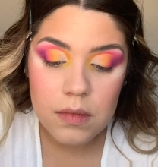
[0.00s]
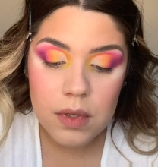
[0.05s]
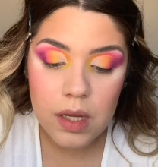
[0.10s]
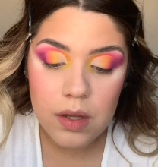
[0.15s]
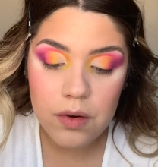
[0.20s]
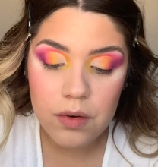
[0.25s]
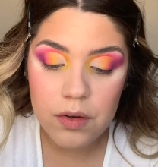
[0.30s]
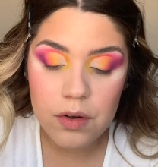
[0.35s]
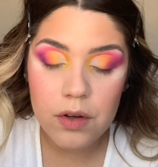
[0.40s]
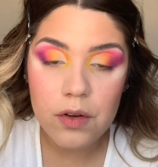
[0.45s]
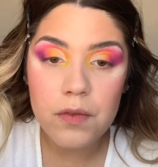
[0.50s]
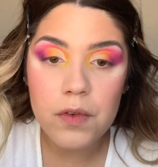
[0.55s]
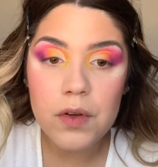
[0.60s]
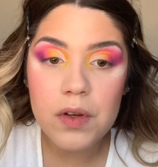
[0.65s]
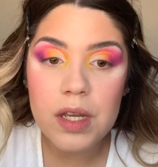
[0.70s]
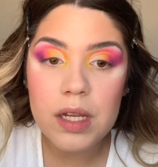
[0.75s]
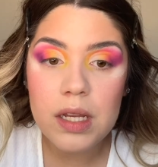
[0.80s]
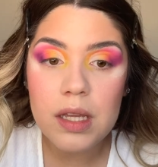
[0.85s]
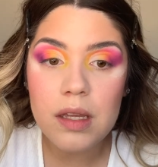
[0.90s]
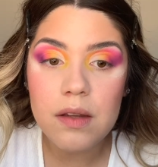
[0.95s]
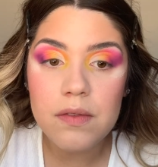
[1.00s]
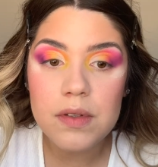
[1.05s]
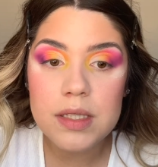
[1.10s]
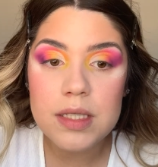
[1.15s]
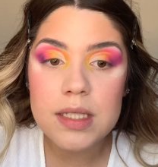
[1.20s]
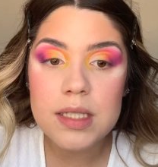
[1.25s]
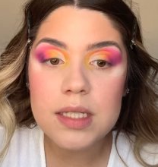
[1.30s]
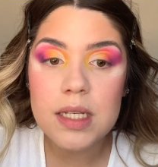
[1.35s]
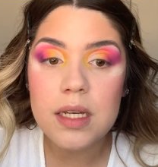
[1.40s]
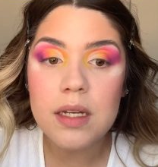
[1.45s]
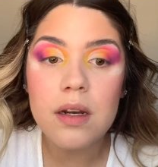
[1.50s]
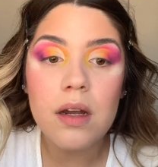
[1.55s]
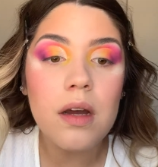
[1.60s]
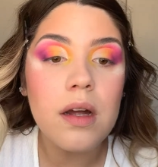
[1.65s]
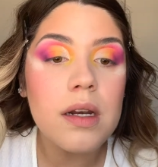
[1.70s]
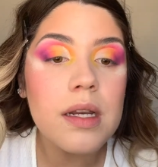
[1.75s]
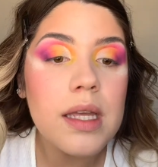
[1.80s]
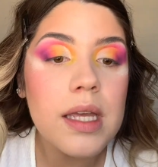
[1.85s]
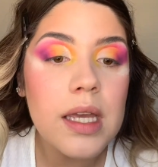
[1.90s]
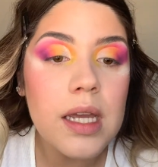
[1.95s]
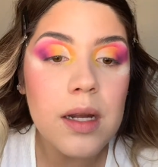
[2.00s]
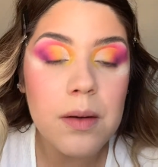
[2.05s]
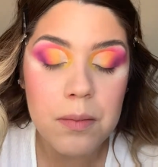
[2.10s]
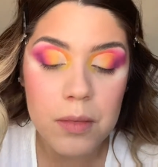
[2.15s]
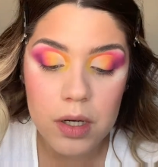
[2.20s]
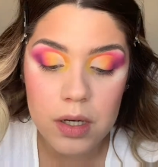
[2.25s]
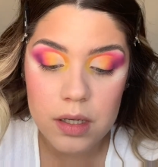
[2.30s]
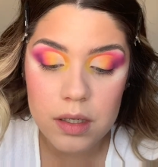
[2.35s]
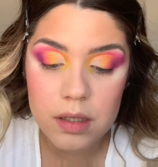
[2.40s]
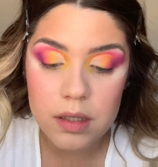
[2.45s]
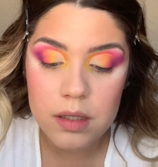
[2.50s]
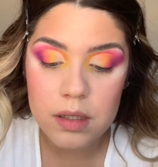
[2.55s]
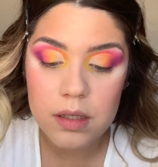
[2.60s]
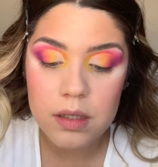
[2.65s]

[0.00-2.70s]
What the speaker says: I don't know if you could even see it on camera.